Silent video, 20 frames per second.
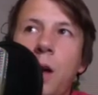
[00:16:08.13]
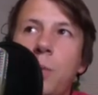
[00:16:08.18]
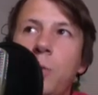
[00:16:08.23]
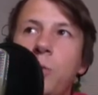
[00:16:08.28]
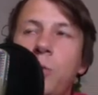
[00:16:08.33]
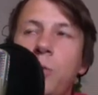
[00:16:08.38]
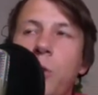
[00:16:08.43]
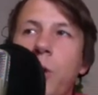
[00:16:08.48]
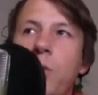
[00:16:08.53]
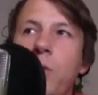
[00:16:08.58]

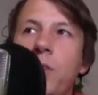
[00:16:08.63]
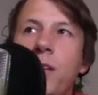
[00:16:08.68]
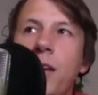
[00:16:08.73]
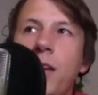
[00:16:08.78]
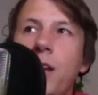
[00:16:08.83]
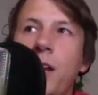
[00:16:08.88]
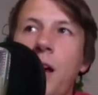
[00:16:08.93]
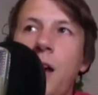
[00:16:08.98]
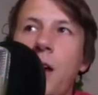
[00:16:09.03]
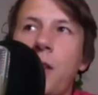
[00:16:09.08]
before even
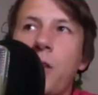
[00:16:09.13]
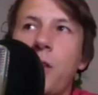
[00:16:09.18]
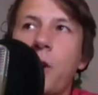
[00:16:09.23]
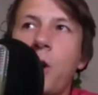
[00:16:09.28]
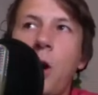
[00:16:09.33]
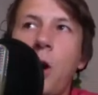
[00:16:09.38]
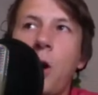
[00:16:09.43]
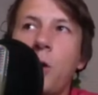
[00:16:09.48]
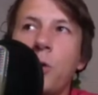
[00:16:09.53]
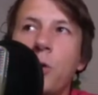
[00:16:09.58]
getting out of the
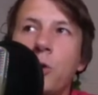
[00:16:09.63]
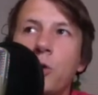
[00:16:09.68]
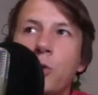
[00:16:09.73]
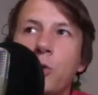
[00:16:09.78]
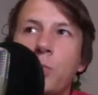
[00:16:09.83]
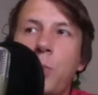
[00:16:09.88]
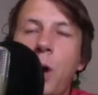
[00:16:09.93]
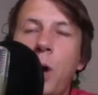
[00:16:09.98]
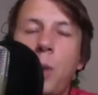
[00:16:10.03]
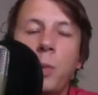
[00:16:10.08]
car, they're
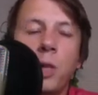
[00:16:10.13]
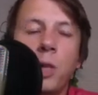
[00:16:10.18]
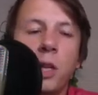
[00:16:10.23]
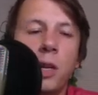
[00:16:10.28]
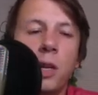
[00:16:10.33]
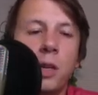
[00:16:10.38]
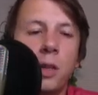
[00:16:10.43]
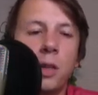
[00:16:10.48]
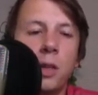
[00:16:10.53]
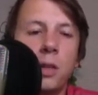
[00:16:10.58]
just
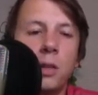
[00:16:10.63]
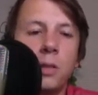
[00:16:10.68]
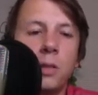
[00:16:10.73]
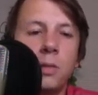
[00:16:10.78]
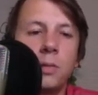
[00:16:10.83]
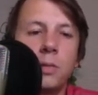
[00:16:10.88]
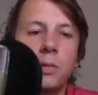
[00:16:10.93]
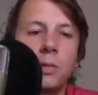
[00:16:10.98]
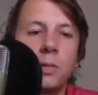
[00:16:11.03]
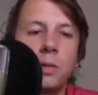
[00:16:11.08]
pummeling
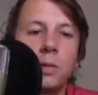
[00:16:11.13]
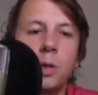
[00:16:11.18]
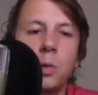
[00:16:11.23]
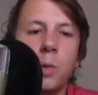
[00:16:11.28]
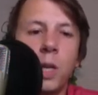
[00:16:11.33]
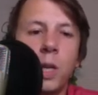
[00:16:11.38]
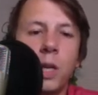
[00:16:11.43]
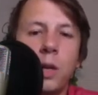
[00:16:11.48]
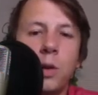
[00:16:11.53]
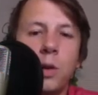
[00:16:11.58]
the
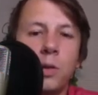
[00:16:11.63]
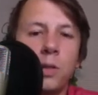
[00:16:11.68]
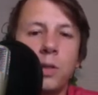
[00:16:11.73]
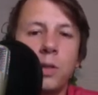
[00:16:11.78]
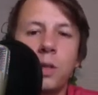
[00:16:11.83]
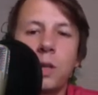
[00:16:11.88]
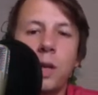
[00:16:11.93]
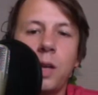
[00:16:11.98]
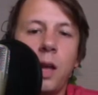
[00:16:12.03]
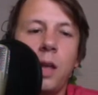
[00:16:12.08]
windows
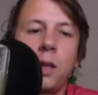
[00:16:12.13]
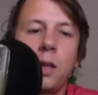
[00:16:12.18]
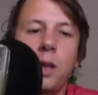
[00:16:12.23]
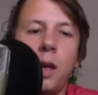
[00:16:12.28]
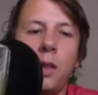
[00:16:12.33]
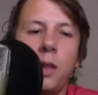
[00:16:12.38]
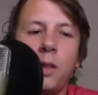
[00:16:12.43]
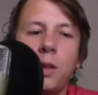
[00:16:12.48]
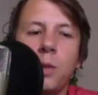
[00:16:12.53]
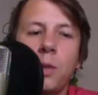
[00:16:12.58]
and you're like,
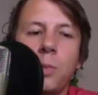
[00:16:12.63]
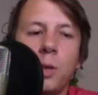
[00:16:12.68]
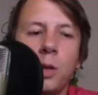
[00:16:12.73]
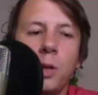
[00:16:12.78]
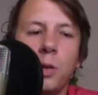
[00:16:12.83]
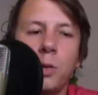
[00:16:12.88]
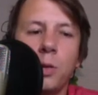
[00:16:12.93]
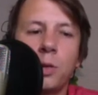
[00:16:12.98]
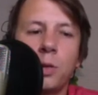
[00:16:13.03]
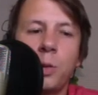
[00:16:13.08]
I think I'm gonna
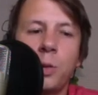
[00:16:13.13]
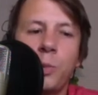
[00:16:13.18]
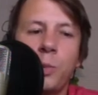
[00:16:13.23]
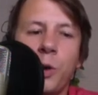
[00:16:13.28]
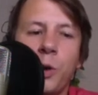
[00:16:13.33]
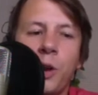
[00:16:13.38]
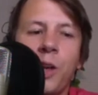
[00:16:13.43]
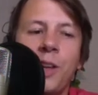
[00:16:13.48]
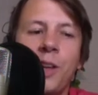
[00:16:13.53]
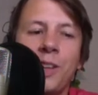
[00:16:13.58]
go
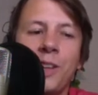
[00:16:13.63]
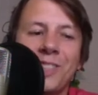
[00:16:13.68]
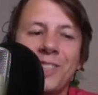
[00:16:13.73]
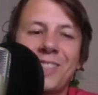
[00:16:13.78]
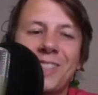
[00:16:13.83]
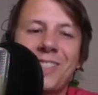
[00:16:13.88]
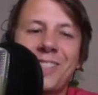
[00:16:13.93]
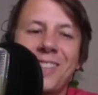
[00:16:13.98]
somewhere else.